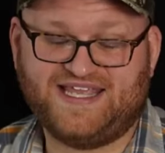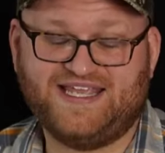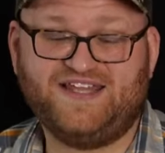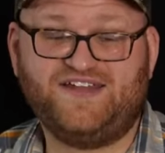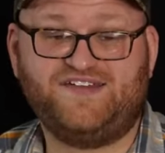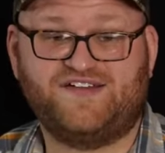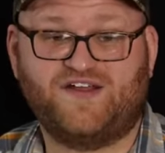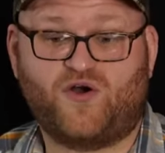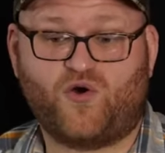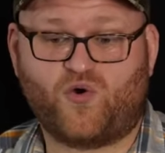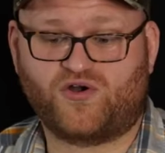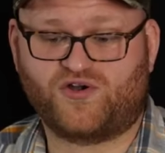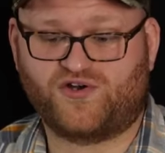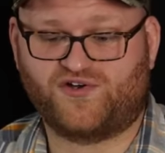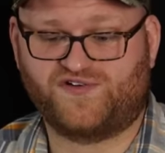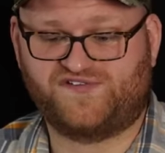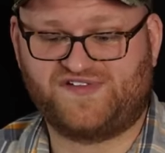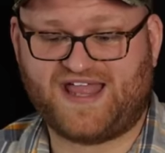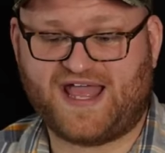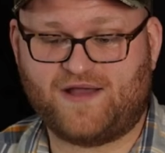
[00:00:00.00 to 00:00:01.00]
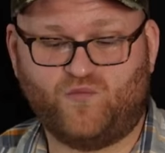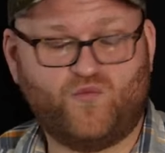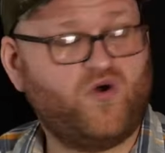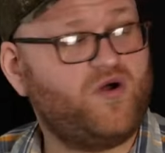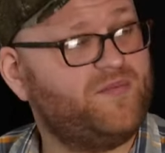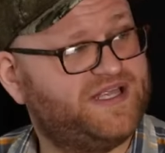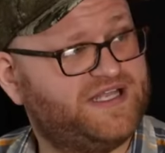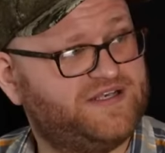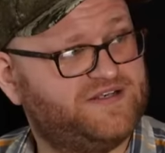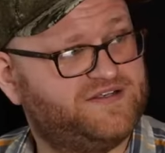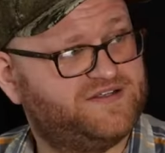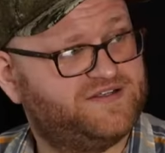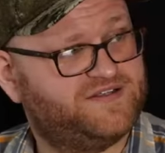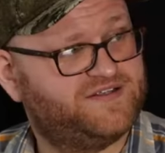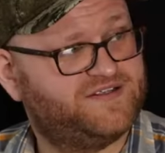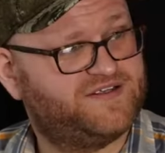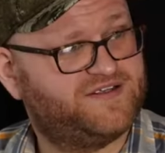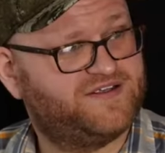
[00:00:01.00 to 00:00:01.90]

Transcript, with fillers: But he orders that woman,